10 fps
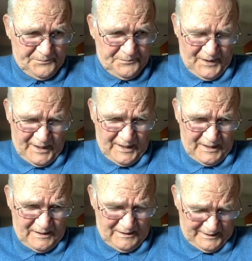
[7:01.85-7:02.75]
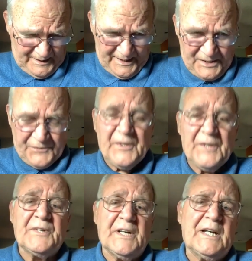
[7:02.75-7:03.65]
at least
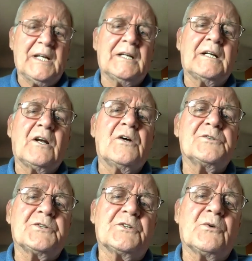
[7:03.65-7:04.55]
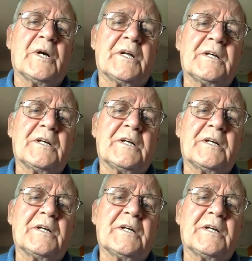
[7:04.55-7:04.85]
15, close to 20